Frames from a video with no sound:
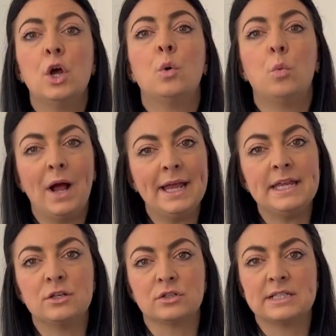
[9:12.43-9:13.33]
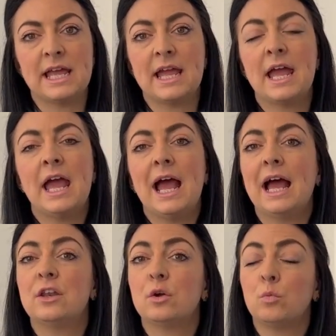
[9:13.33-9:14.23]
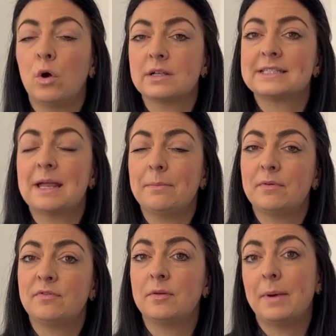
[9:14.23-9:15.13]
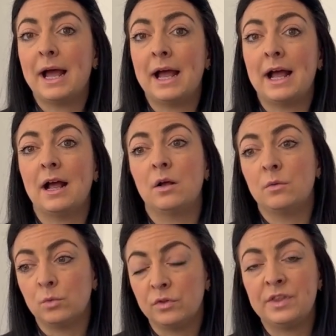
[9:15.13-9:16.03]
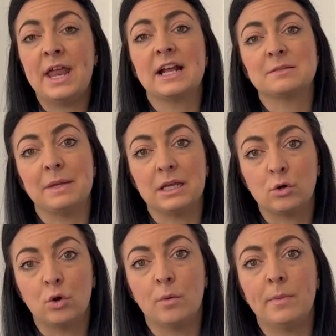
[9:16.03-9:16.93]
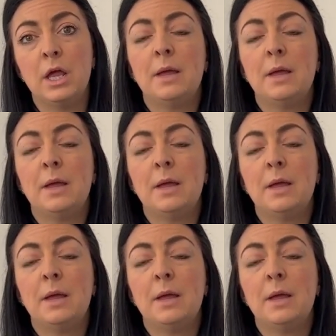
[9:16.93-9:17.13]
why it does it, and at what step of the part will the next bit come,